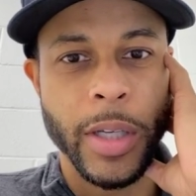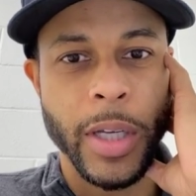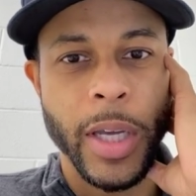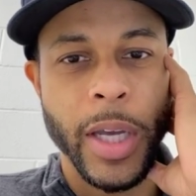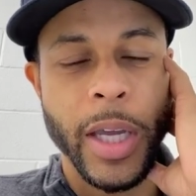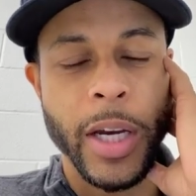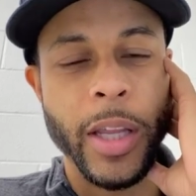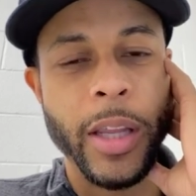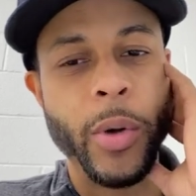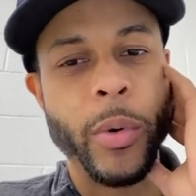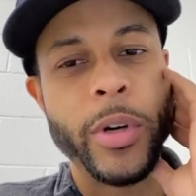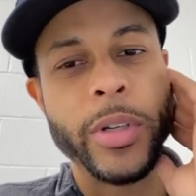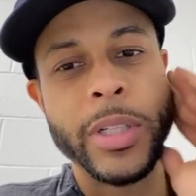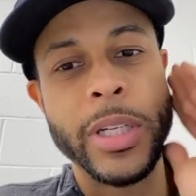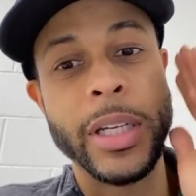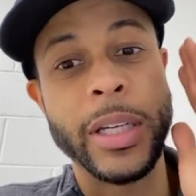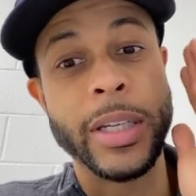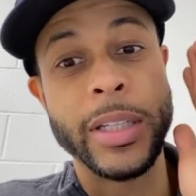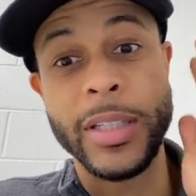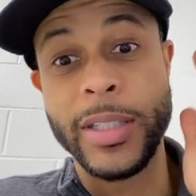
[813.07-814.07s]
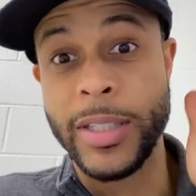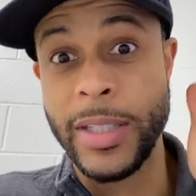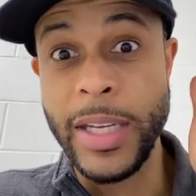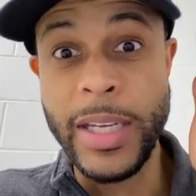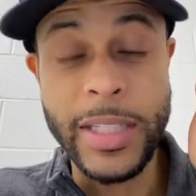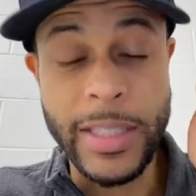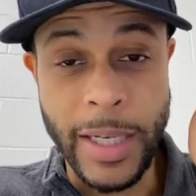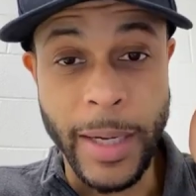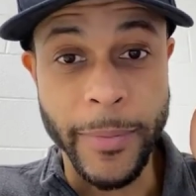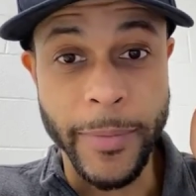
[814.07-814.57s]
In other words, he could
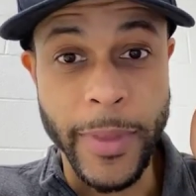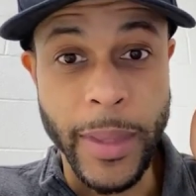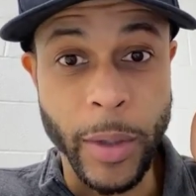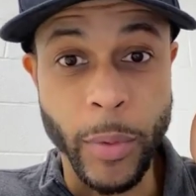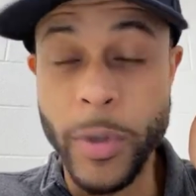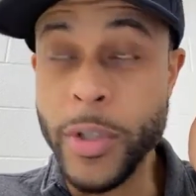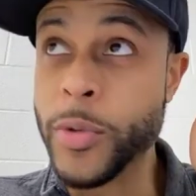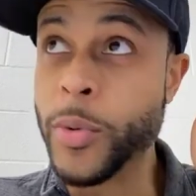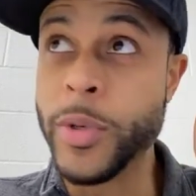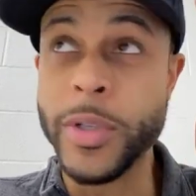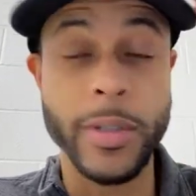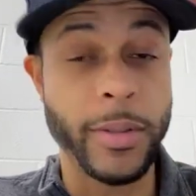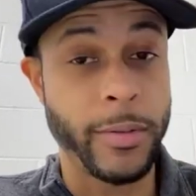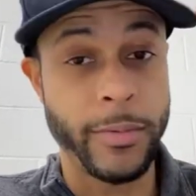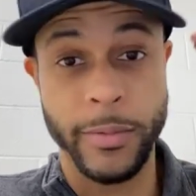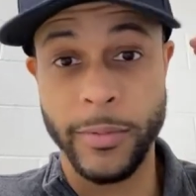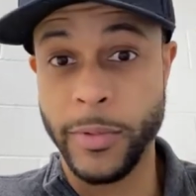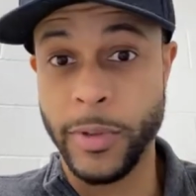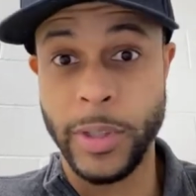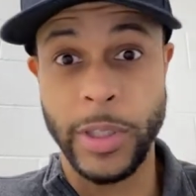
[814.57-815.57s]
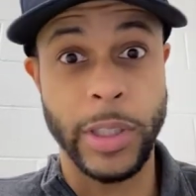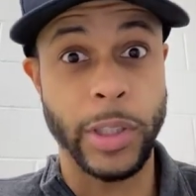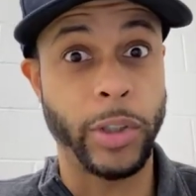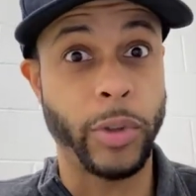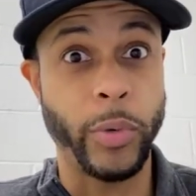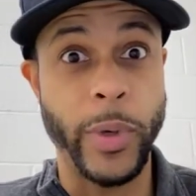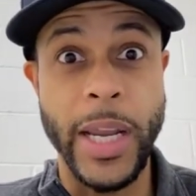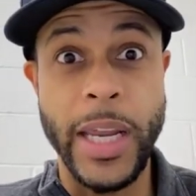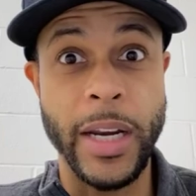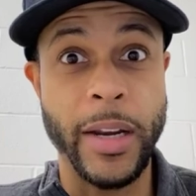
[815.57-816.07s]
see something, which was a
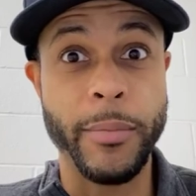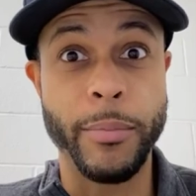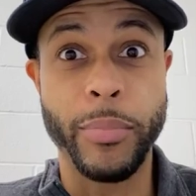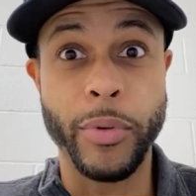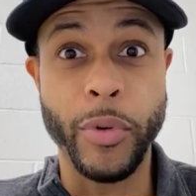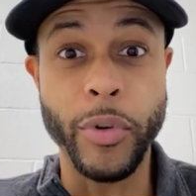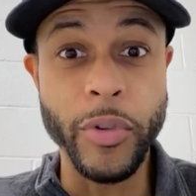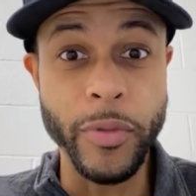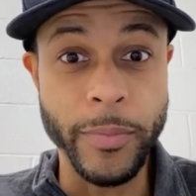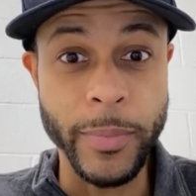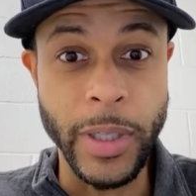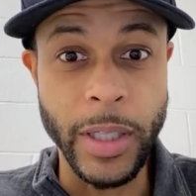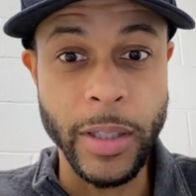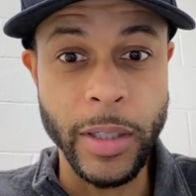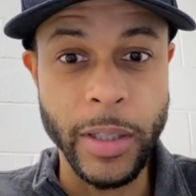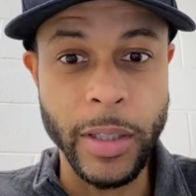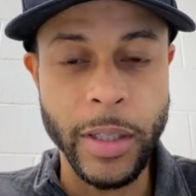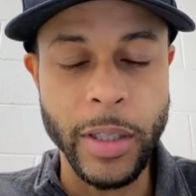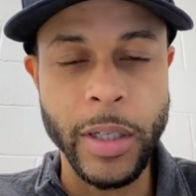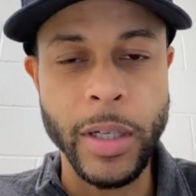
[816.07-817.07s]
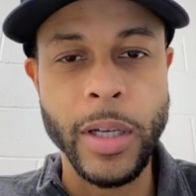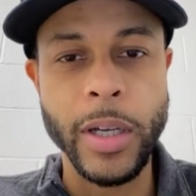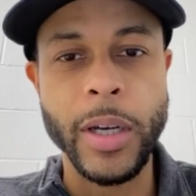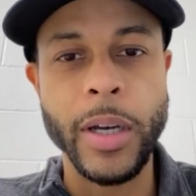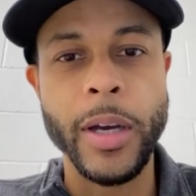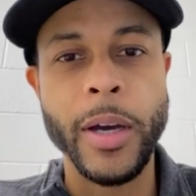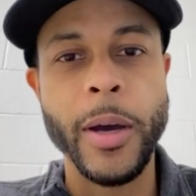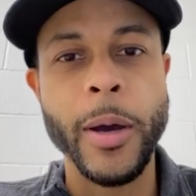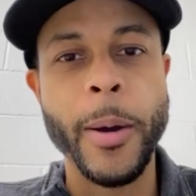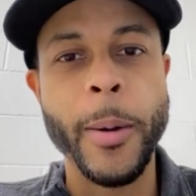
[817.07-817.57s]
great
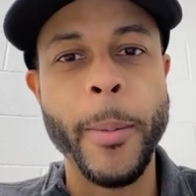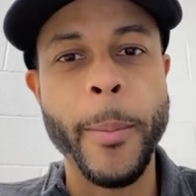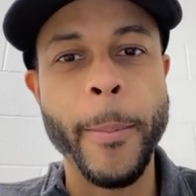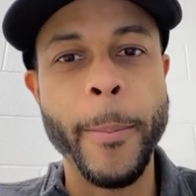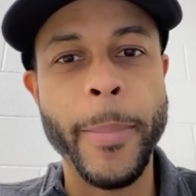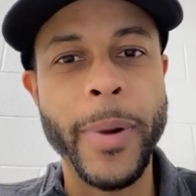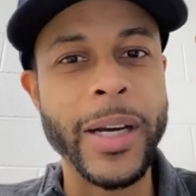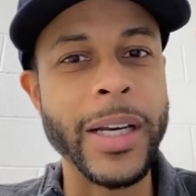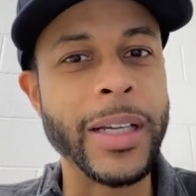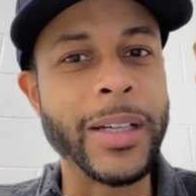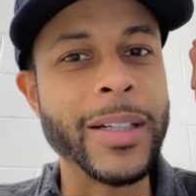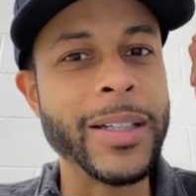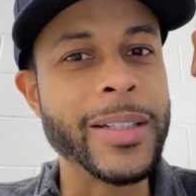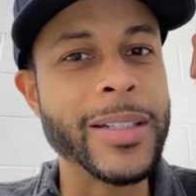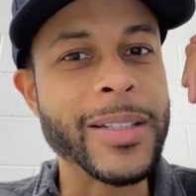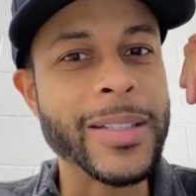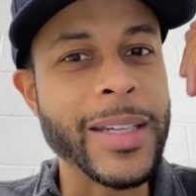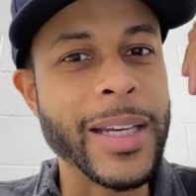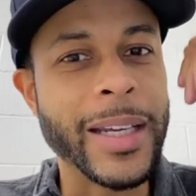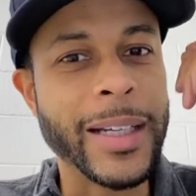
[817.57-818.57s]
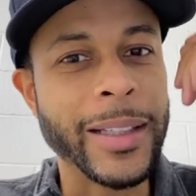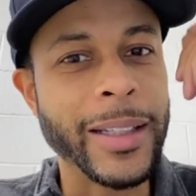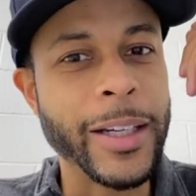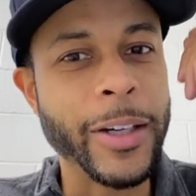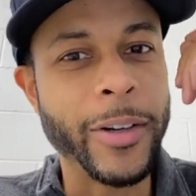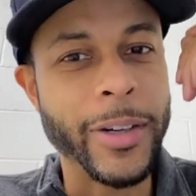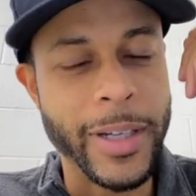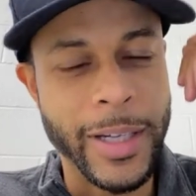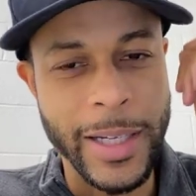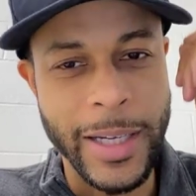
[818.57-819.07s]
improvement, but he couldn't see
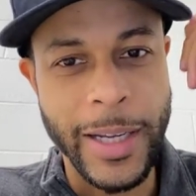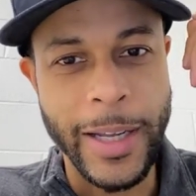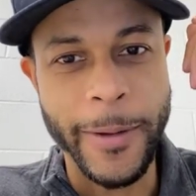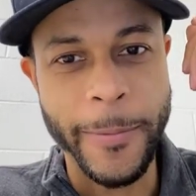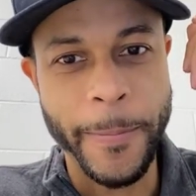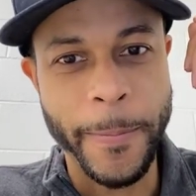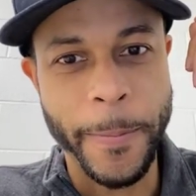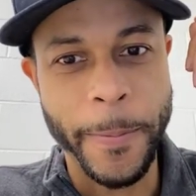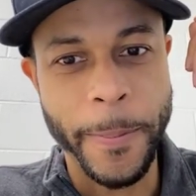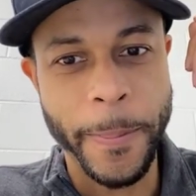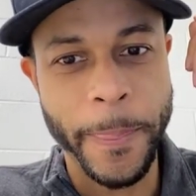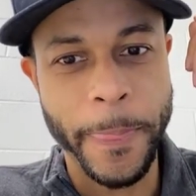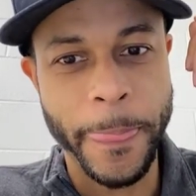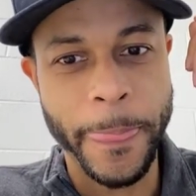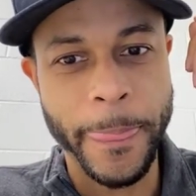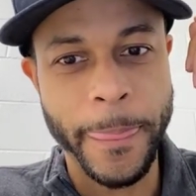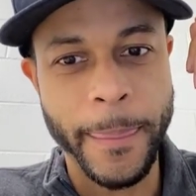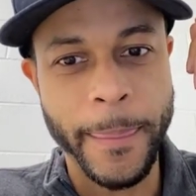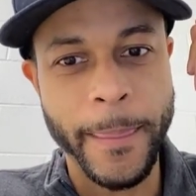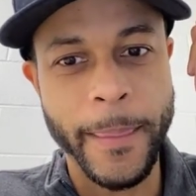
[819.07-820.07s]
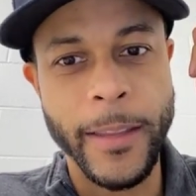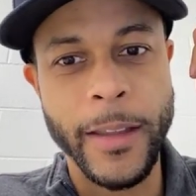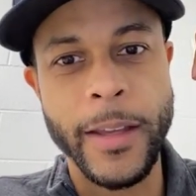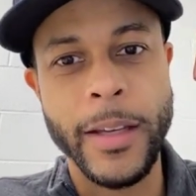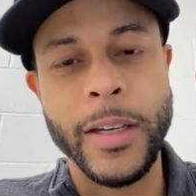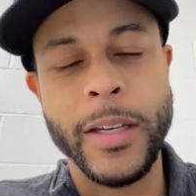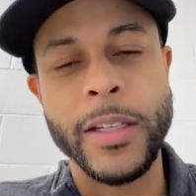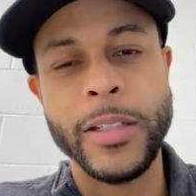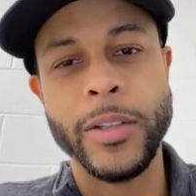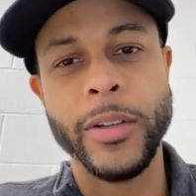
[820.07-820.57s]
clearly yet.
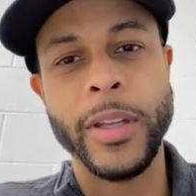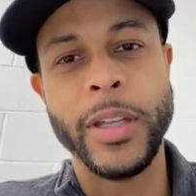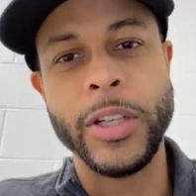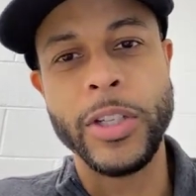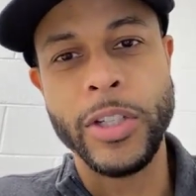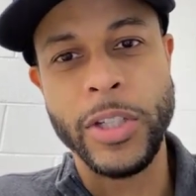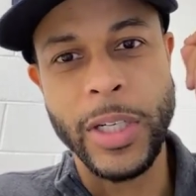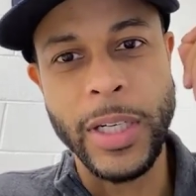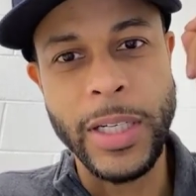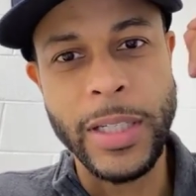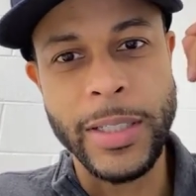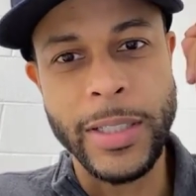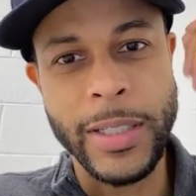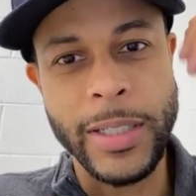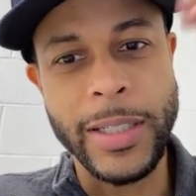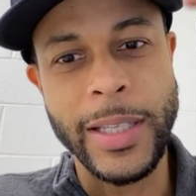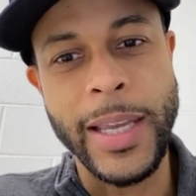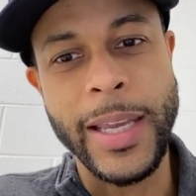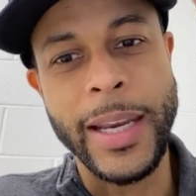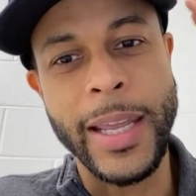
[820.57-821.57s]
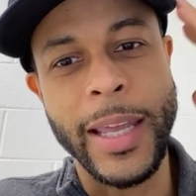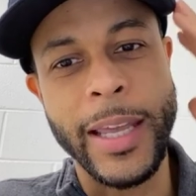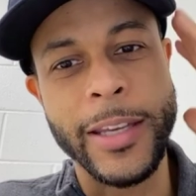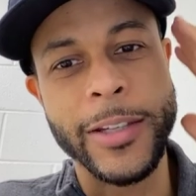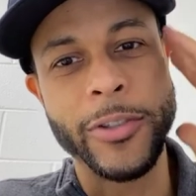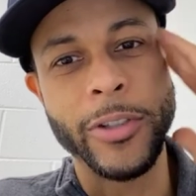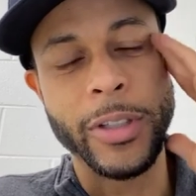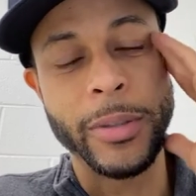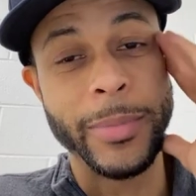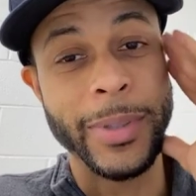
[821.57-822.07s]
So then Jesus laid
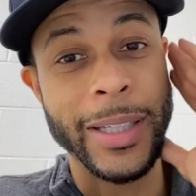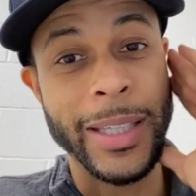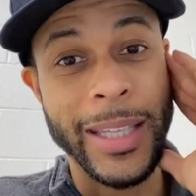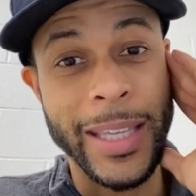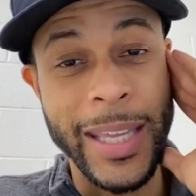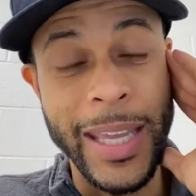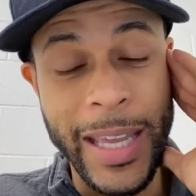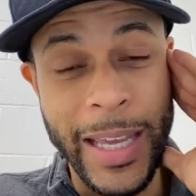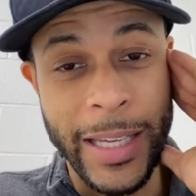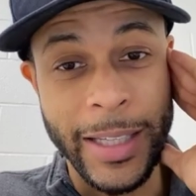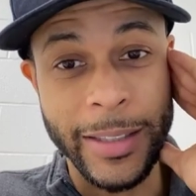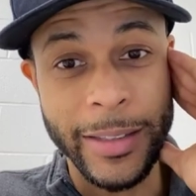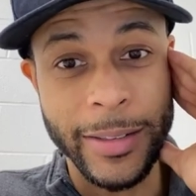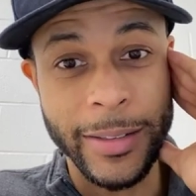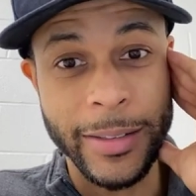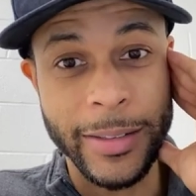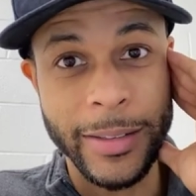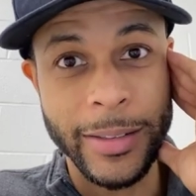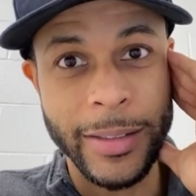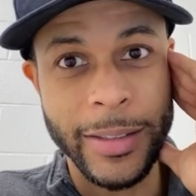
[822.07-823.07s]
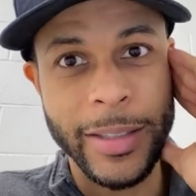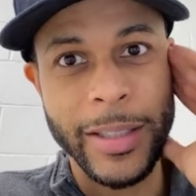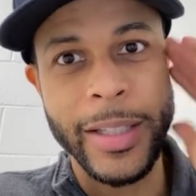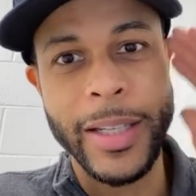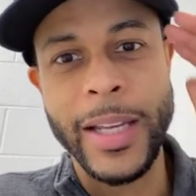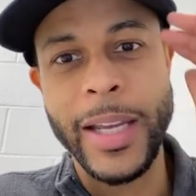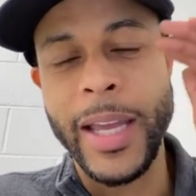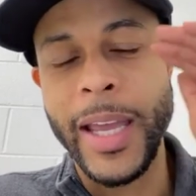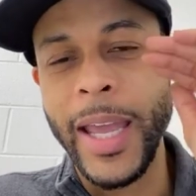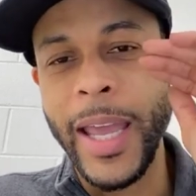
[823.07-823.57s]
hands on him
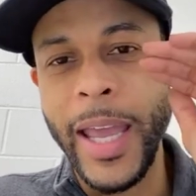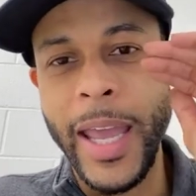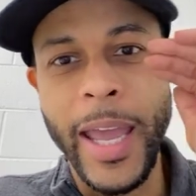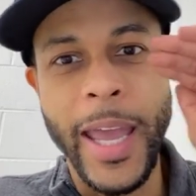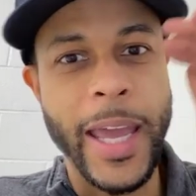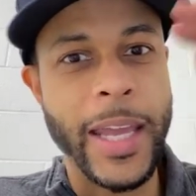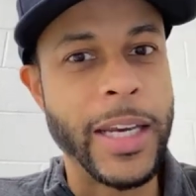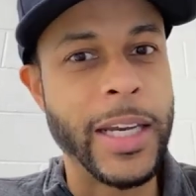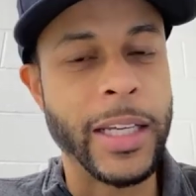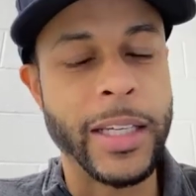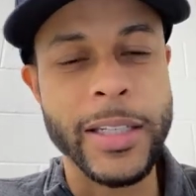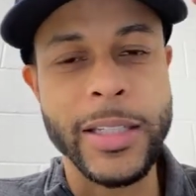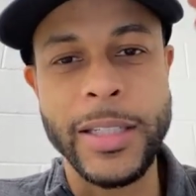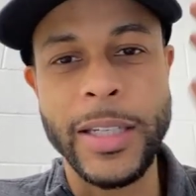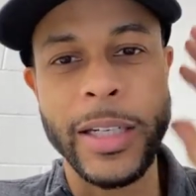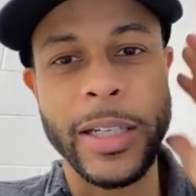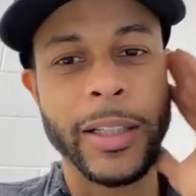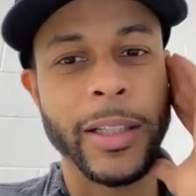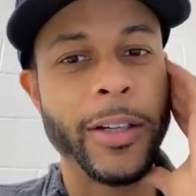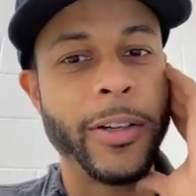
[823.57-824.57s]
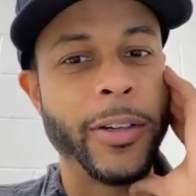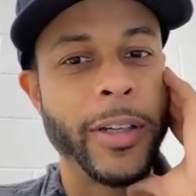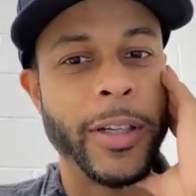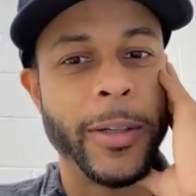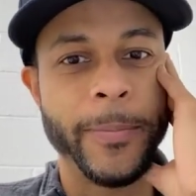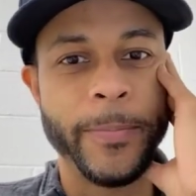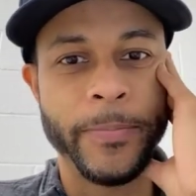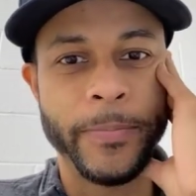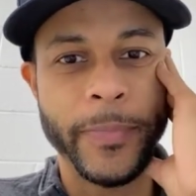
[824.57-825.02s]
again, and he could see clearly.